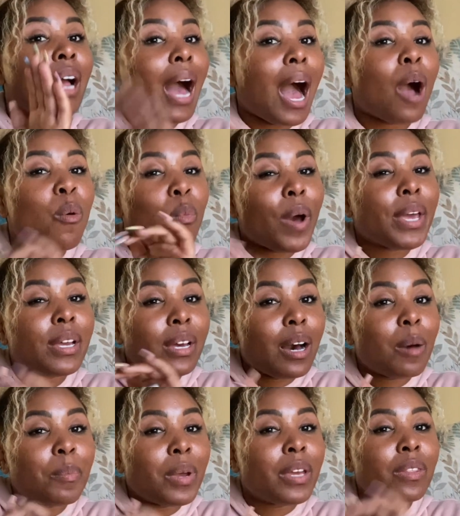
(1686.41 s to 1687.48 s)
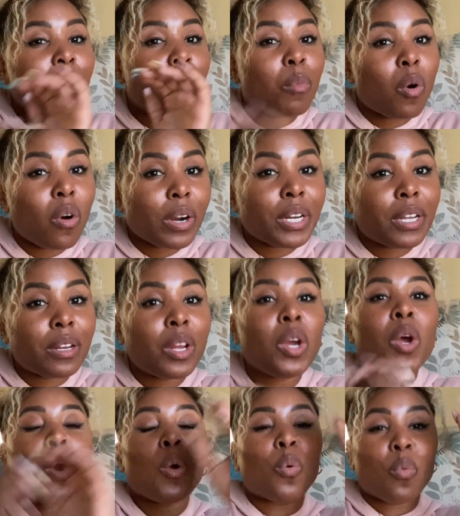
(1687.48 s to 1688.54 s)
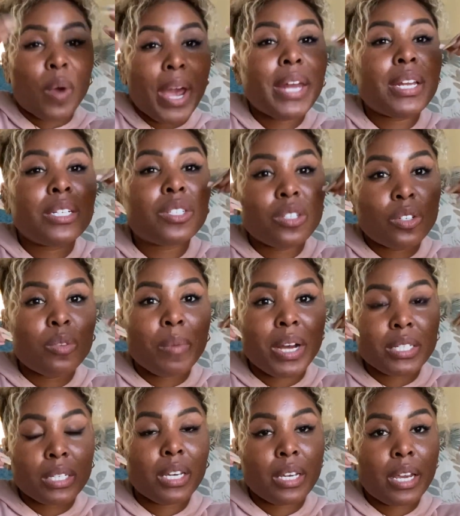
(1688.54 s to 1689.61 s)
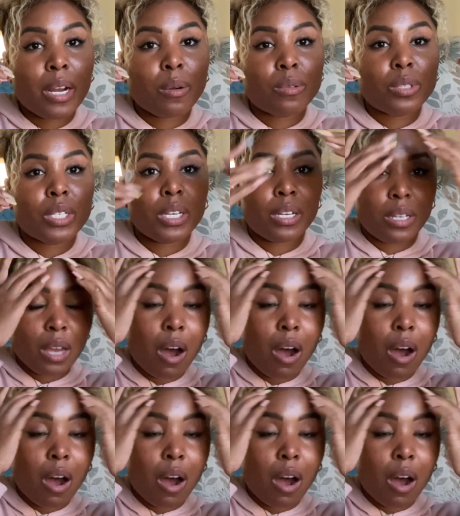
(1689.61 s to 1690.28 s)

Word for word: I wake up in the morning ready to do my skincare routine.